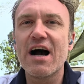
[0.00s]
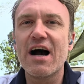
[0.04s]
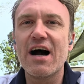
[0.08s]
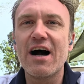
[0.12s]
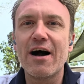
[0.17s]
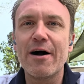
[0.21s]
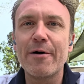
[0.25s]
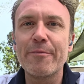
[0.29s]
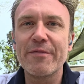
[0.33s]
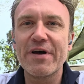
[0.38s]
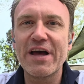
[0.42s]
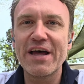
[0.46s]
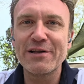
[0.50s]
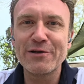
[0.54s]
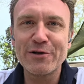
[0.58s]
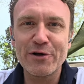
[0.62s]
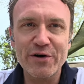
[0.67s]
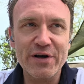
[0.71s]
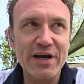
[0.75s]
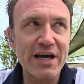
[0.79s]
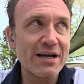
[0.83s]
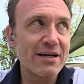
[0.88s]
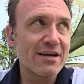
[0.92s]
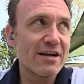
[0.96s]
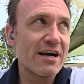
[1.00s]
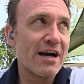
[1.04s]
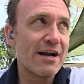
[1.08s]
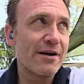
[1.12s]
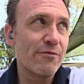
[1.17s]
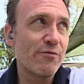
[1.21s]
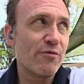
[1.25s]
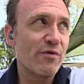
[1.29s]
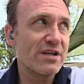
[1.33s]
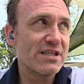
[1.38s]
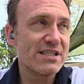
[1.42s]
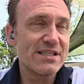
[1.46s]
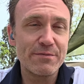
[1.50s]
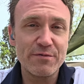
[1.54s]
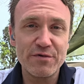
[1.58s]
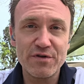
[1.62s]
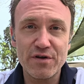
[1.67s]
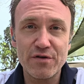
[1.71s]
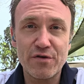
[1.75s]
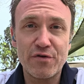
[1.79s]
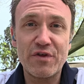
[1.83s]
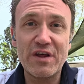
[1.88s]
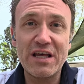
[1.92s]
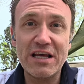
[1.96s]
and look at kind of what some
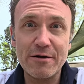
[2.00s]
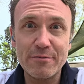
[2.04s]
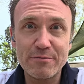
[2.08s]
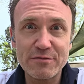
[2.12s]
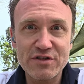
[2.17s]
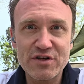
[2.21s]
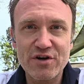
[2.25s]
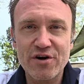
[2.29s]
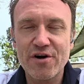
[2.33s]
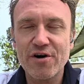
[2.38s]
of the themes